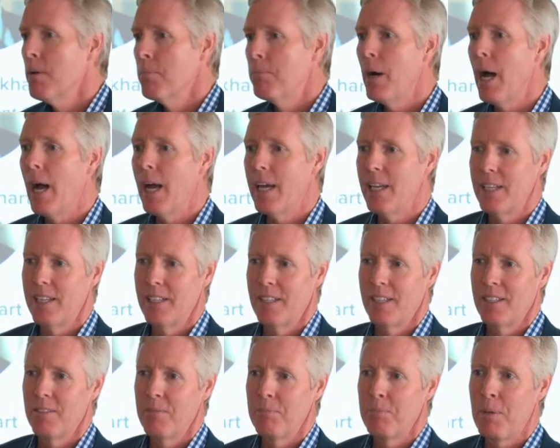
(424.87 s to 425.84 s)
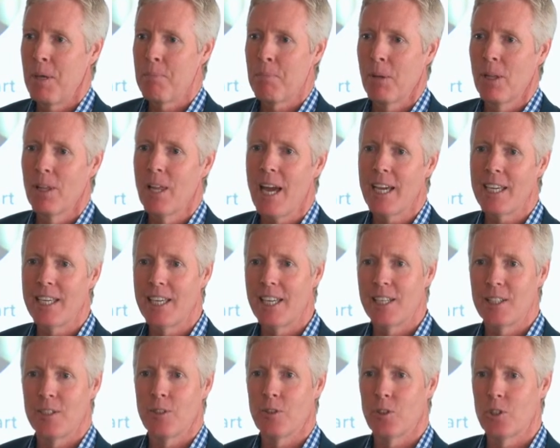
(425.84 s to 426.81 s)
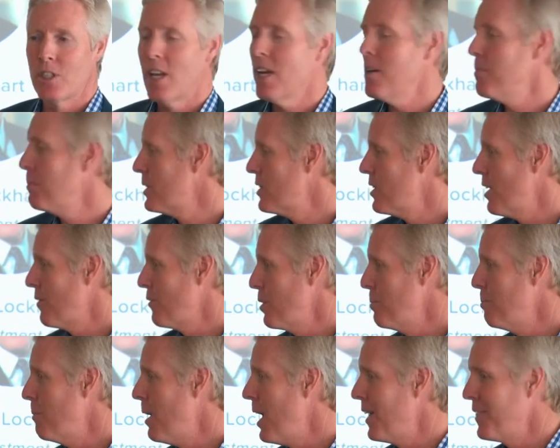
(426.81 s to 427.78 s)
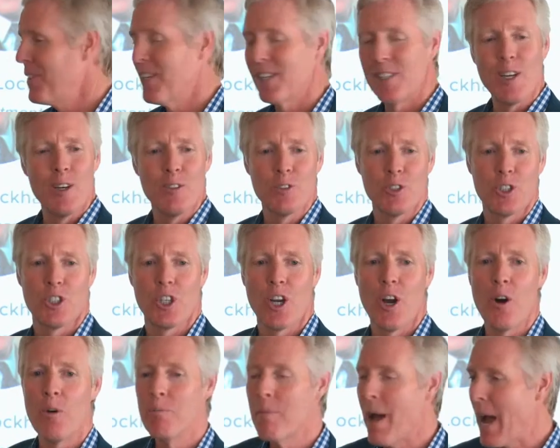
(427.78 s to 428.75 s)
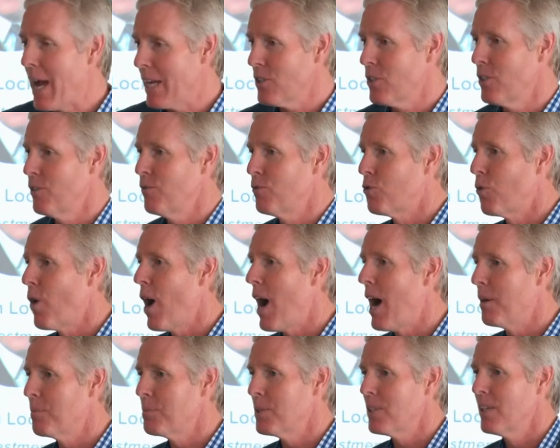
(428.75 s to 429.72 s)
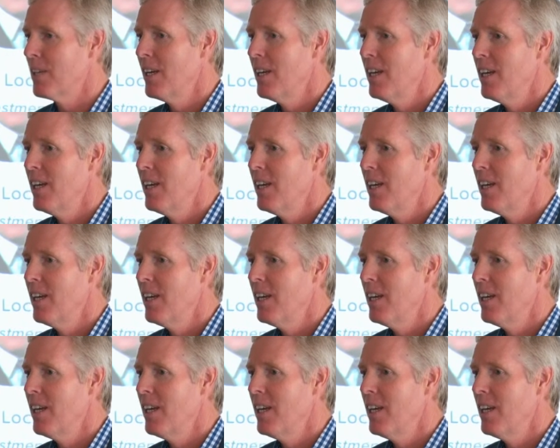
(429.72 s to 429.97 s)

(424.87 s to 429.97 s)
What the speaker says: But people like getting those statements every month that don't show massive drops.